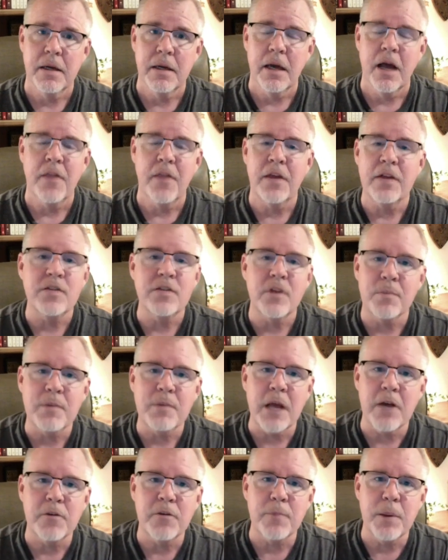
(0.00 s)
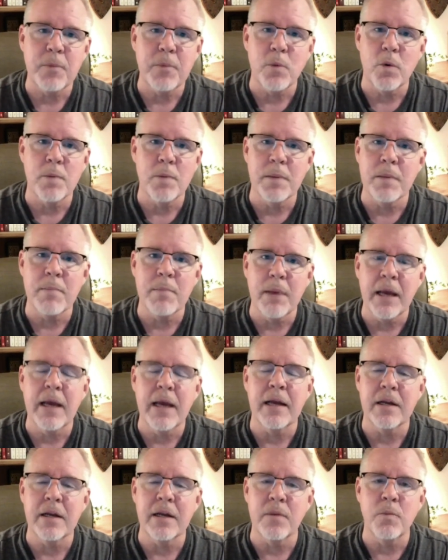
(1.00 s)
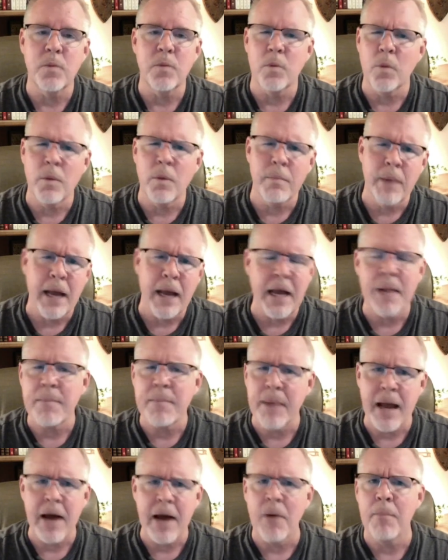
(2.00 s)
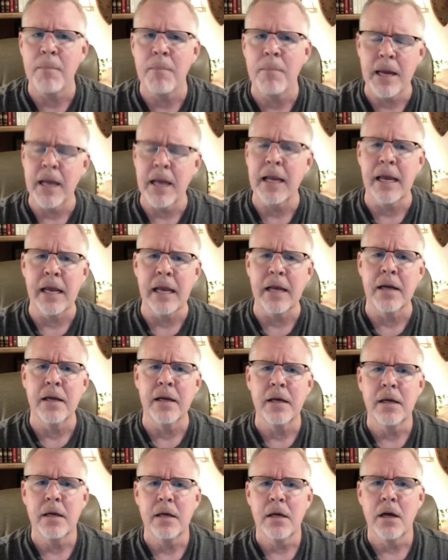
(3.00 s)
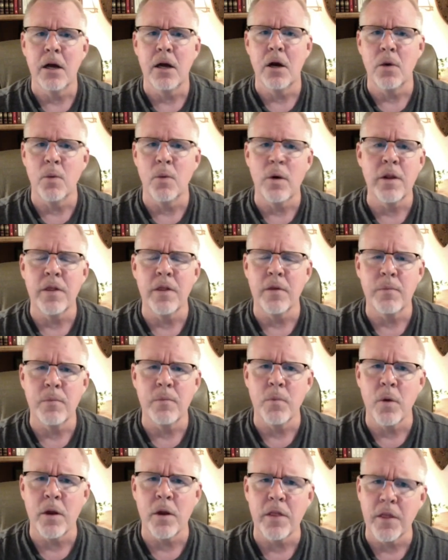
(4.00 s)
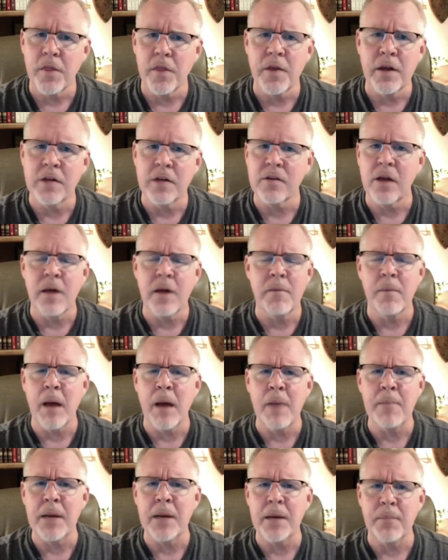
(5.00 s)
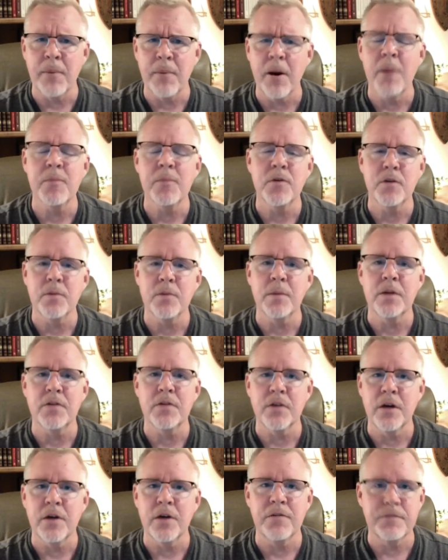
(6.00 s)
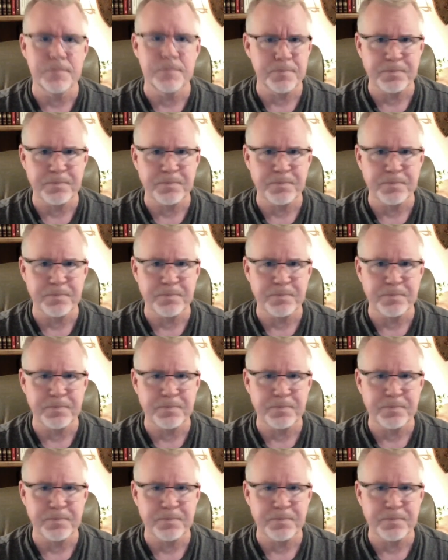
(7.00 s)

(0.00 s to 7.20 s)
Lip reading: I think sometimes people want to be begged, and we're bad about begging. One of the things I made a promise to myself